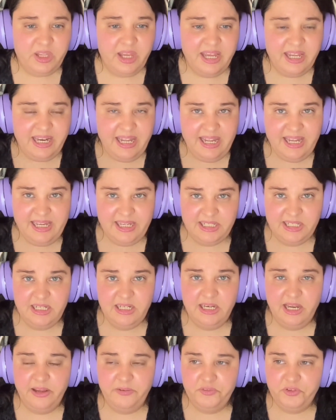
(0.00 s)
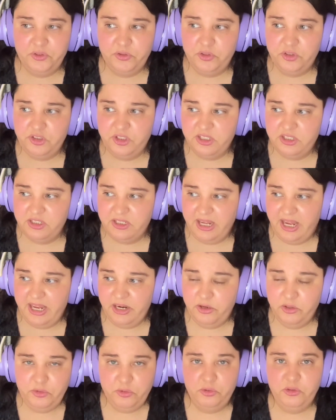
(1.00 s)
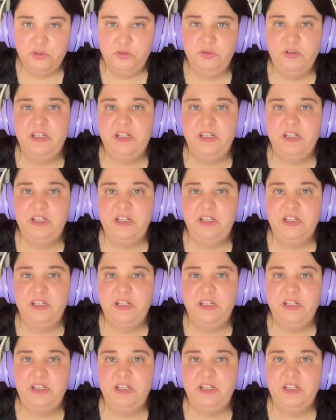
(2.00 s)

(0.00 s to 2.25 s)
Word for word: it is enough to just i don't do do